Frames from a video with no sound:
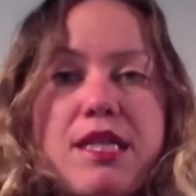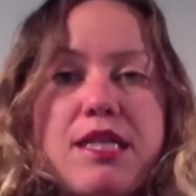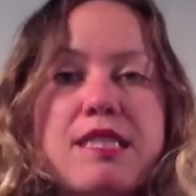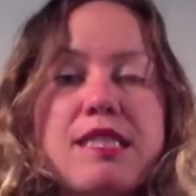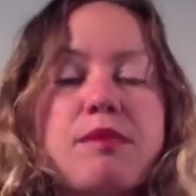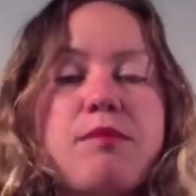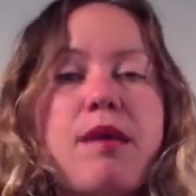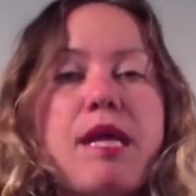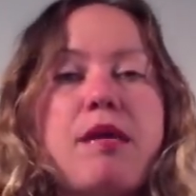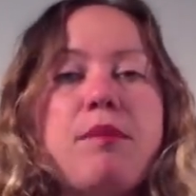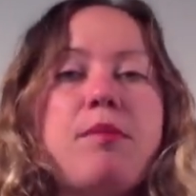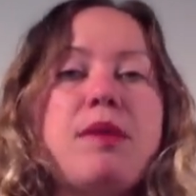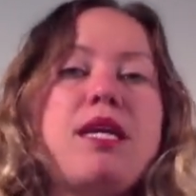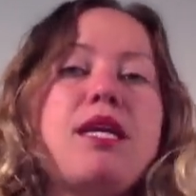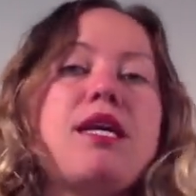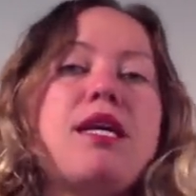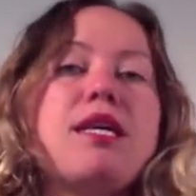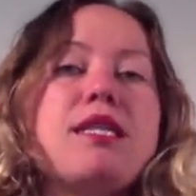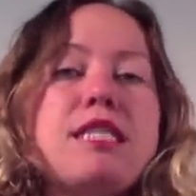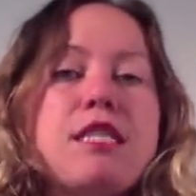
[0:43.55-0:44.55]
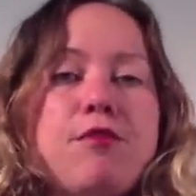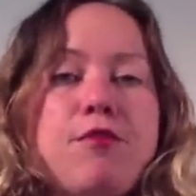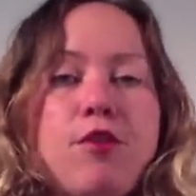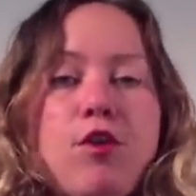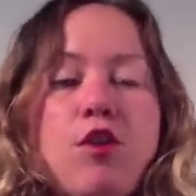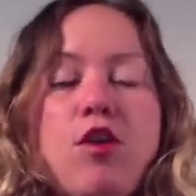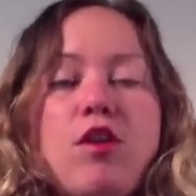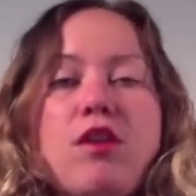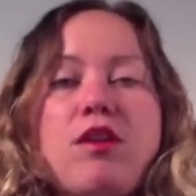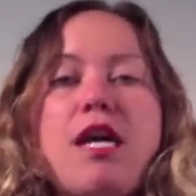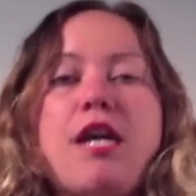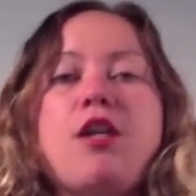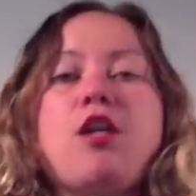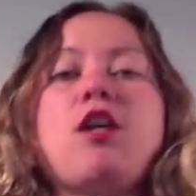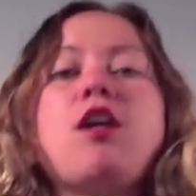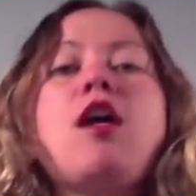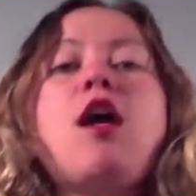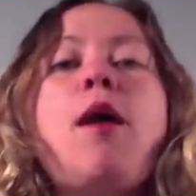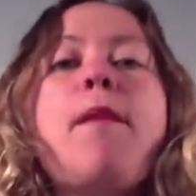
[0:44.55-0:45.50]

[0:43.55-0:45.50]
this might be a difficult letter,